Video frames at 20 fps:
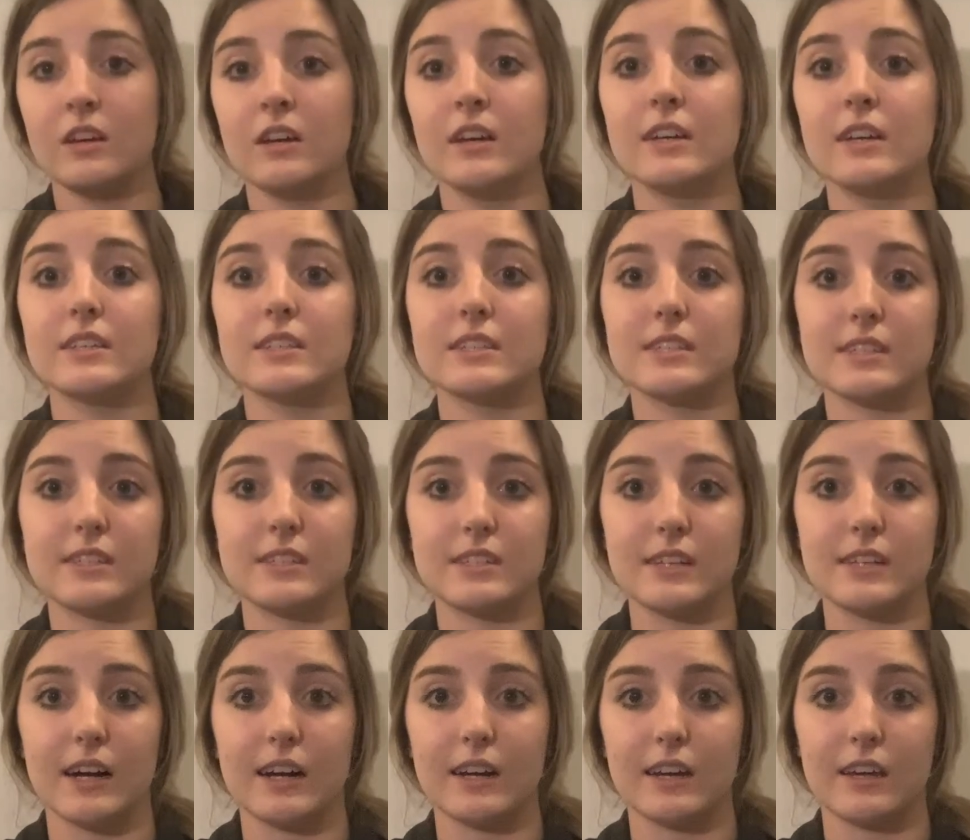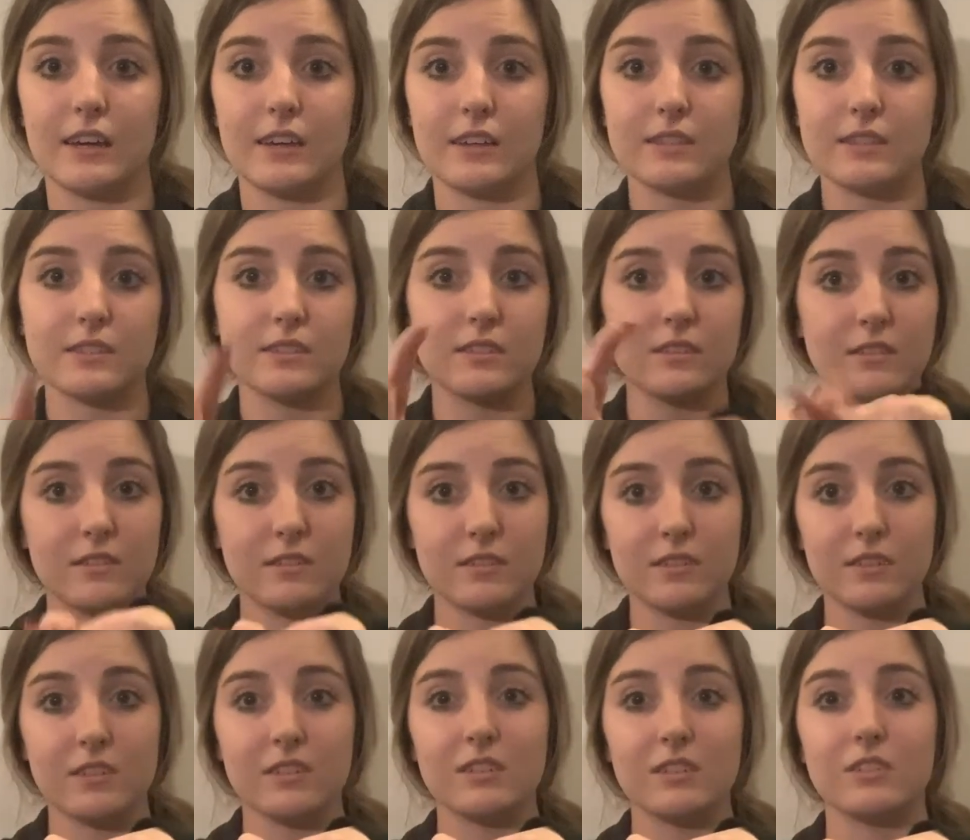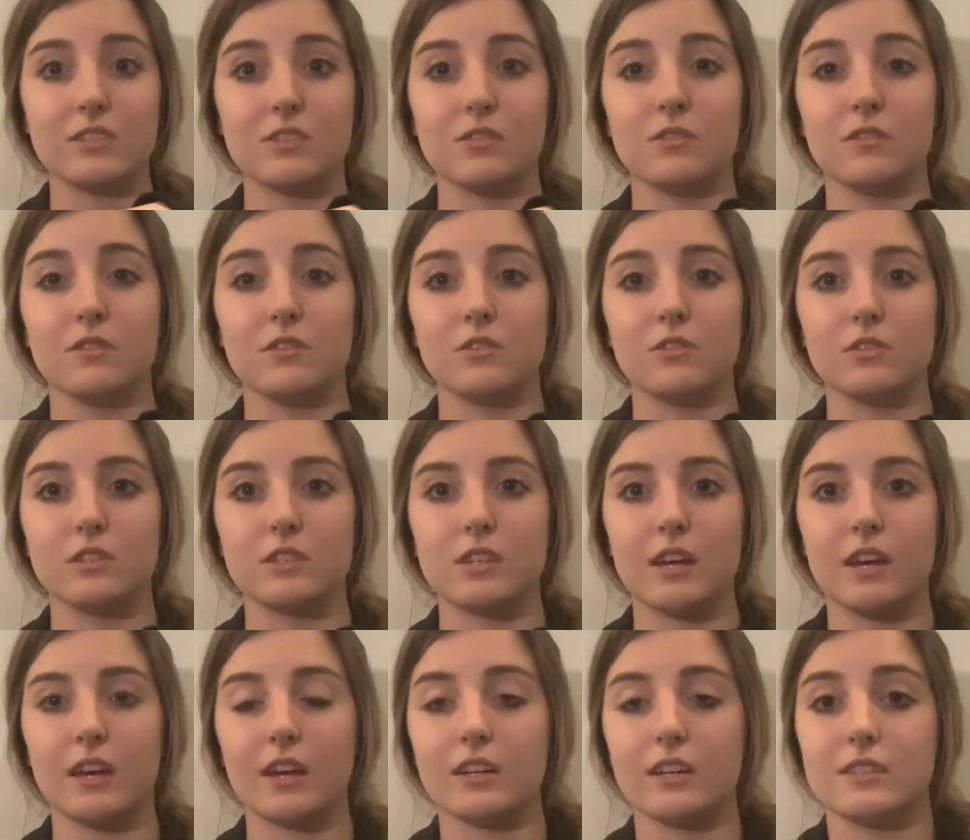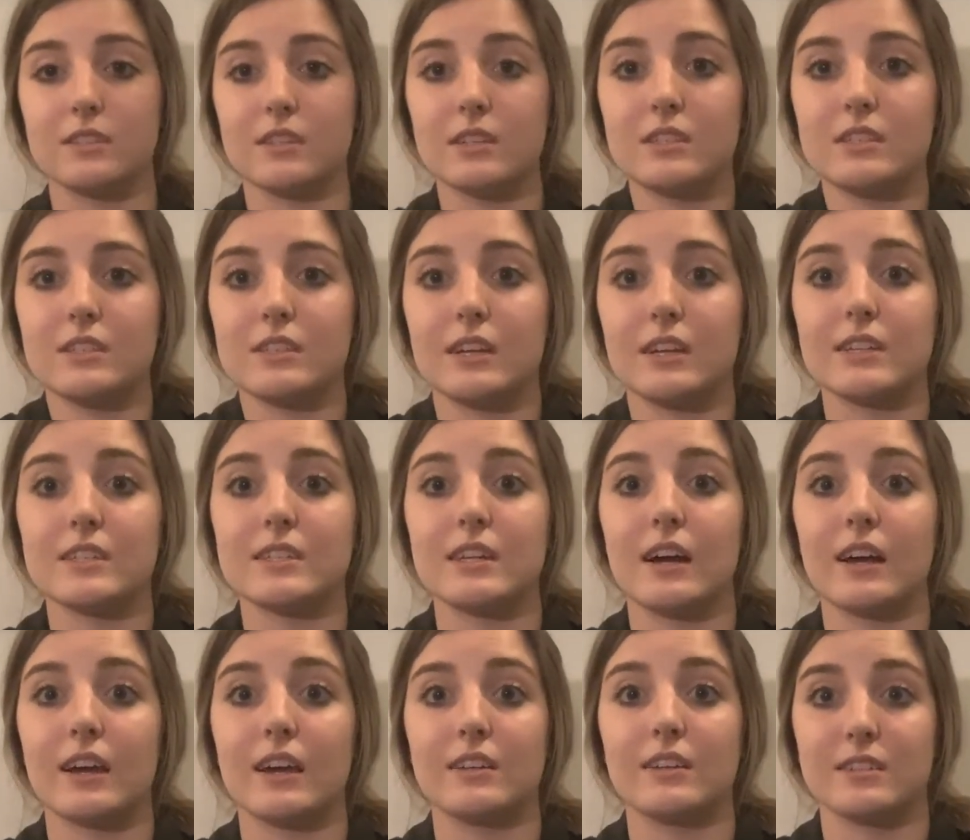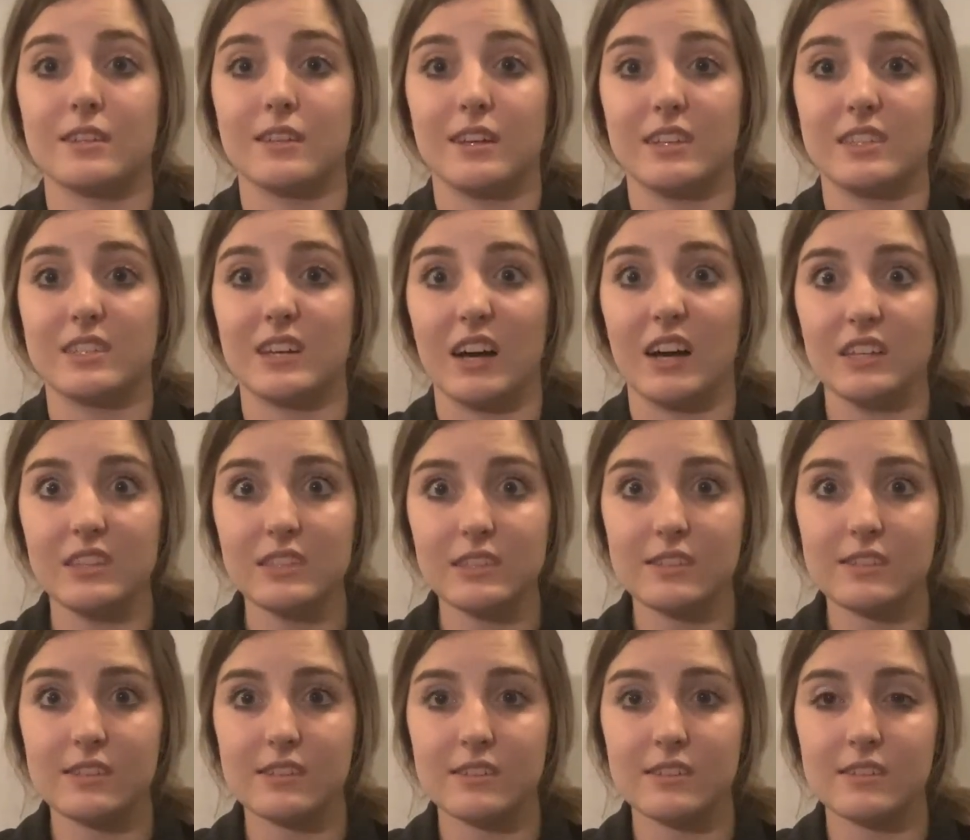Stockings. So you're saying, because this is like stocking as in like tights.